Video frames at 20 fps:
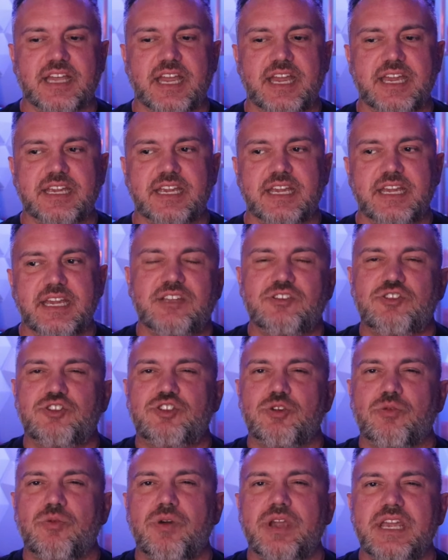like
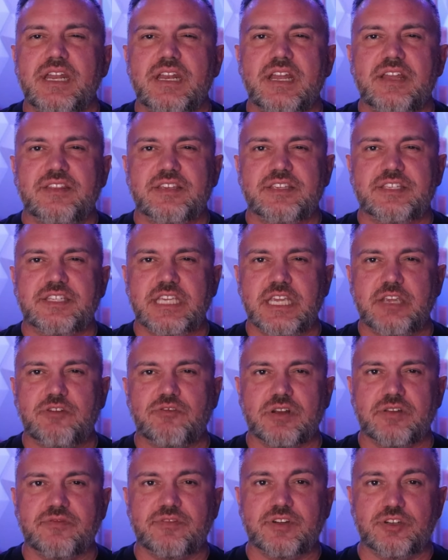enjoying the
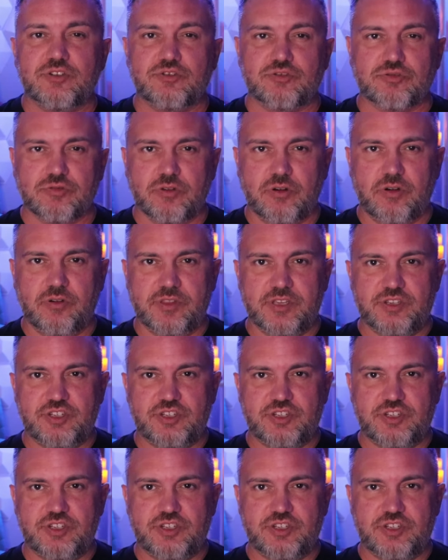secretive control